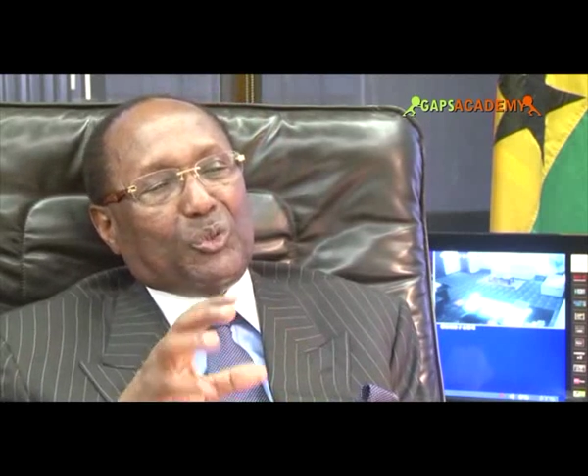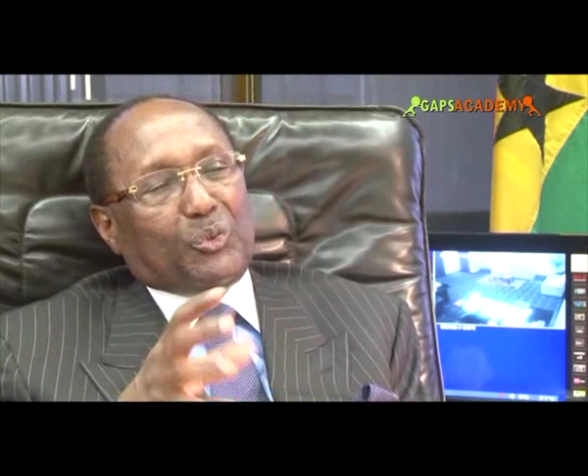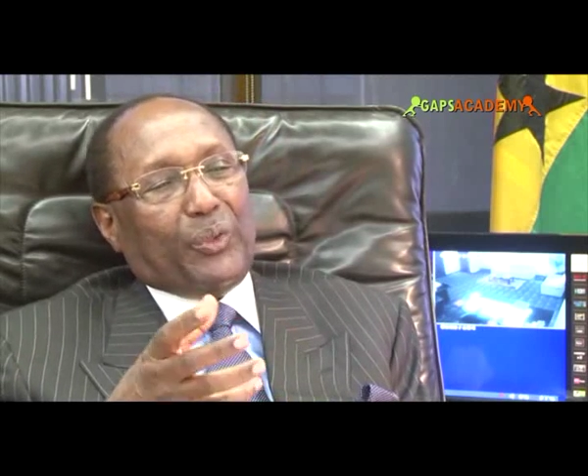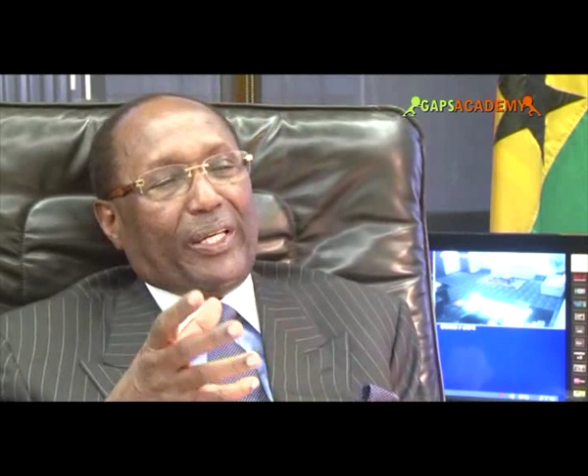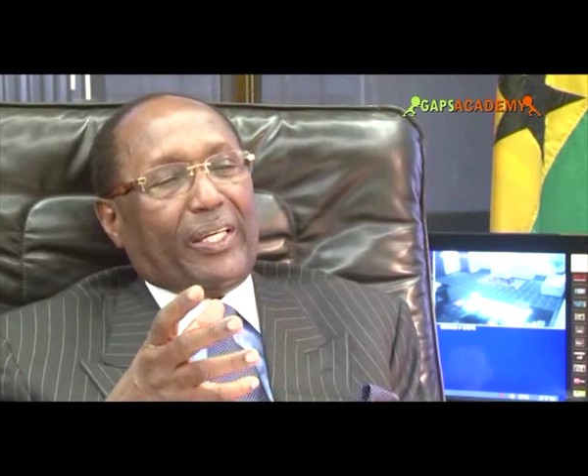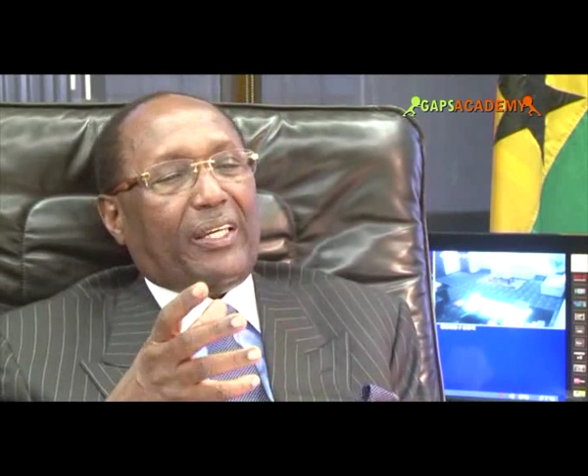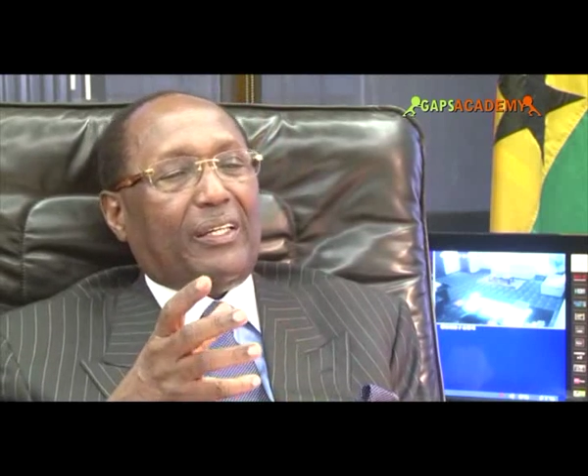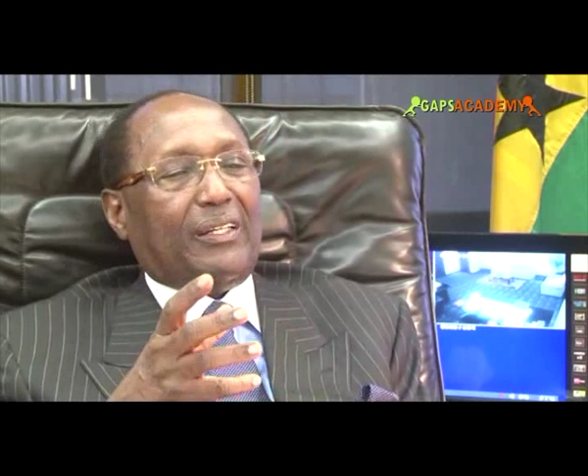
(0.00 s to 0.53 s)

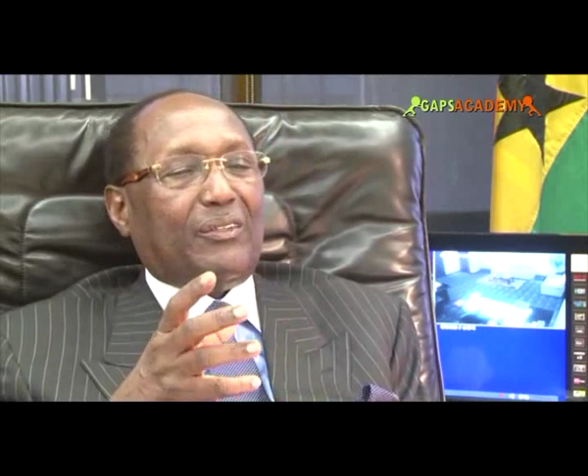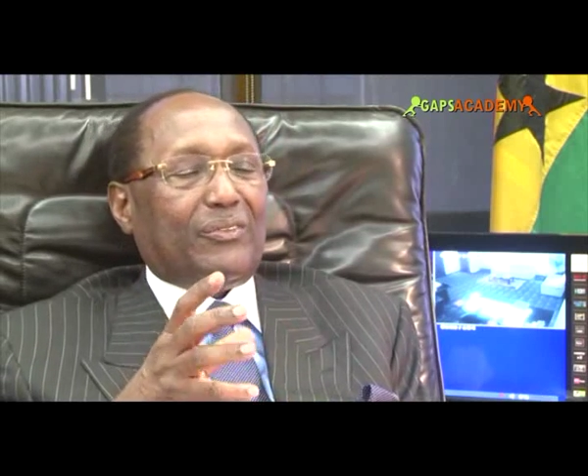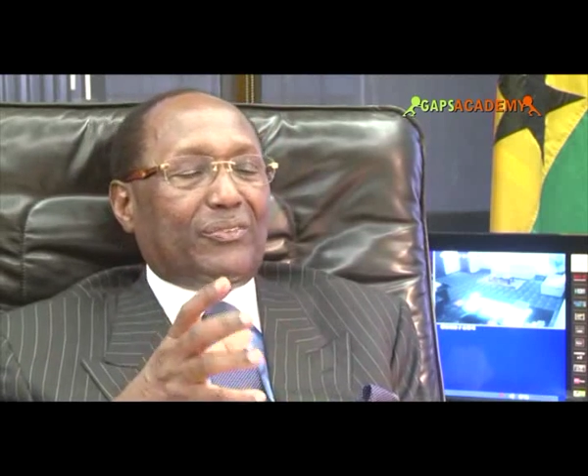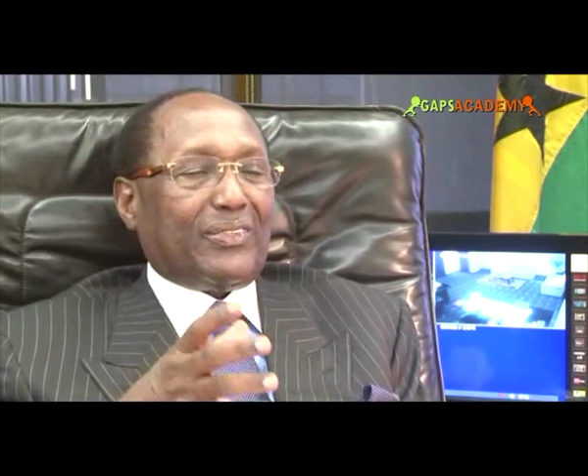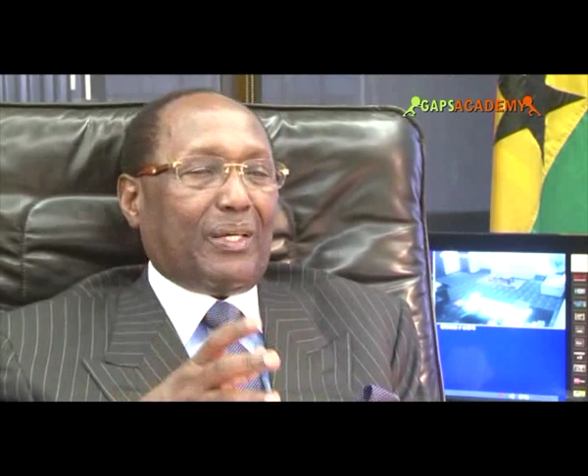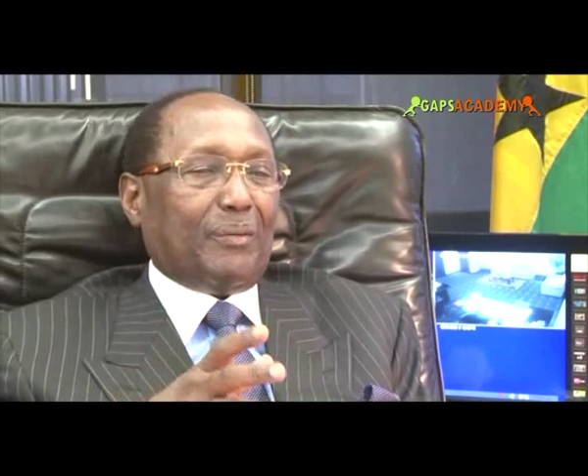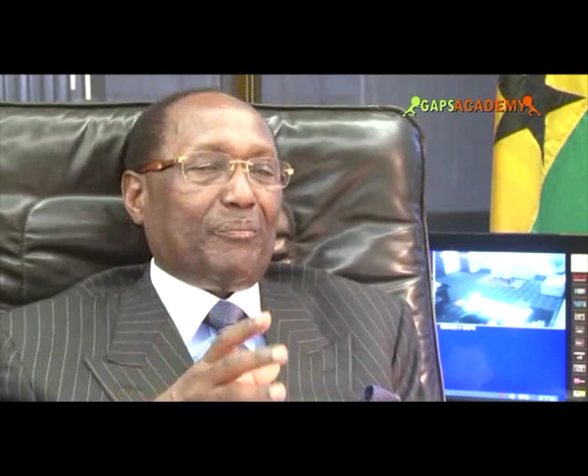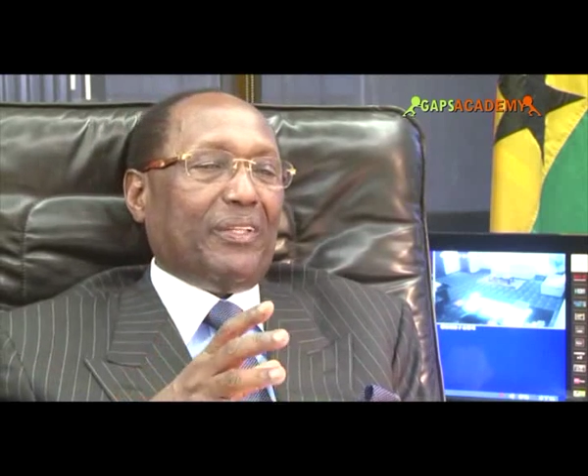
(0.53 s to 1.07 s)
tweaking
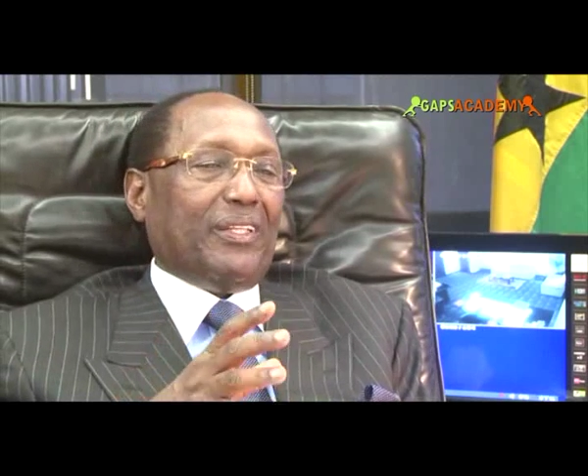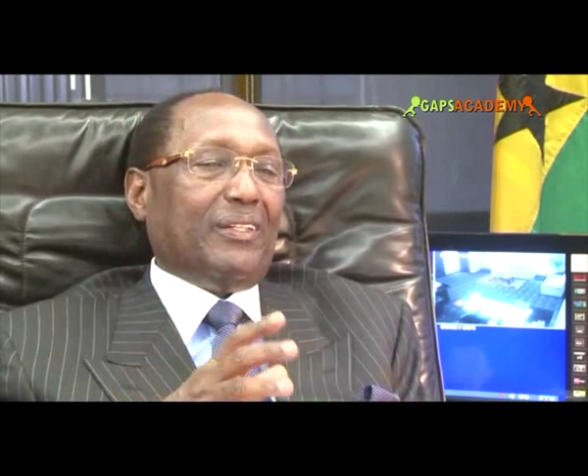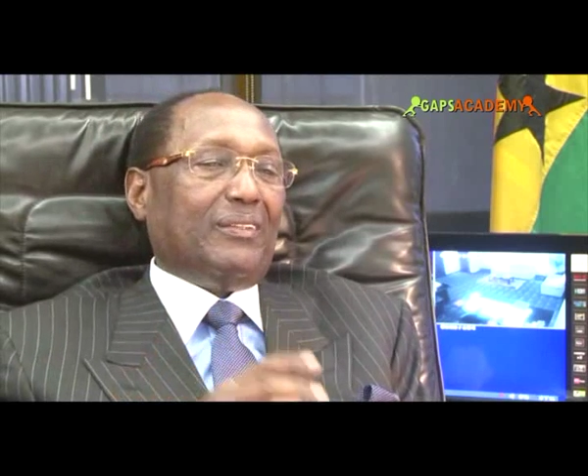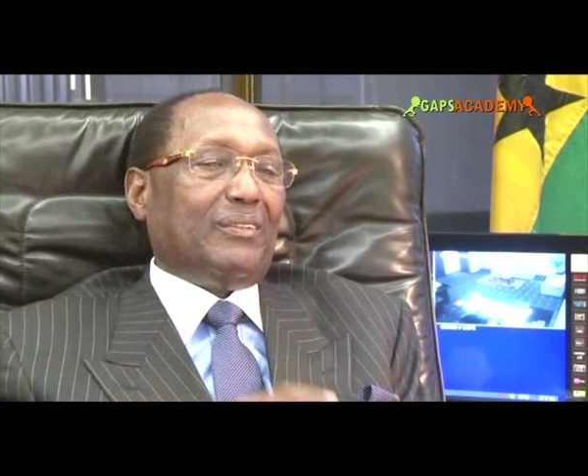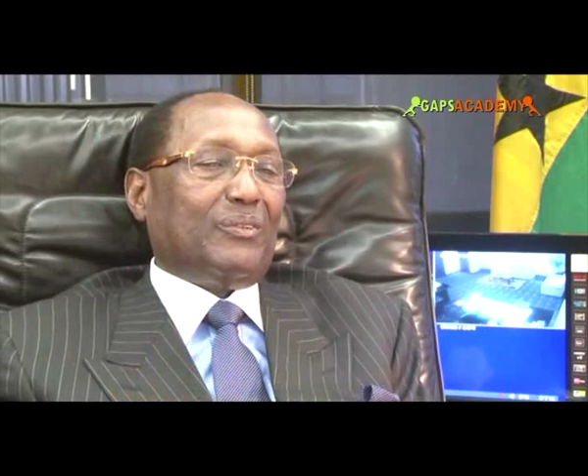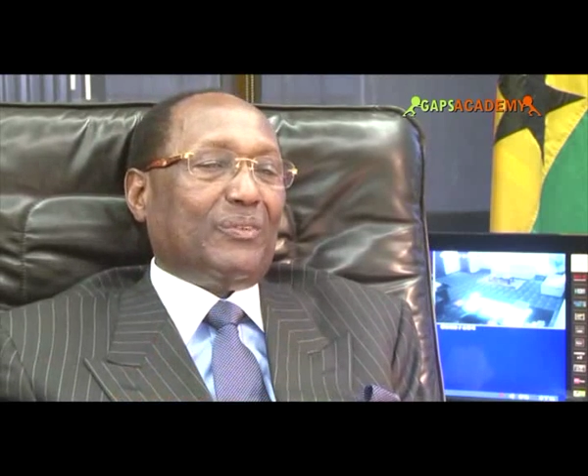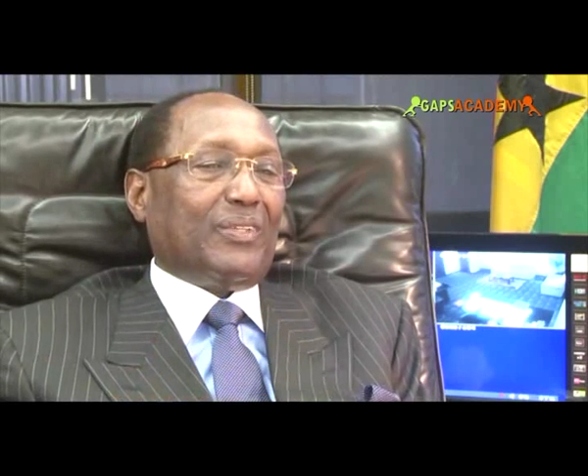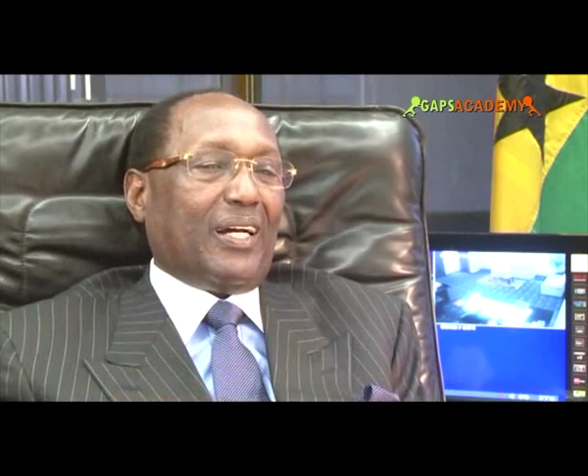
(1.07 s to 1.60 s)
of something to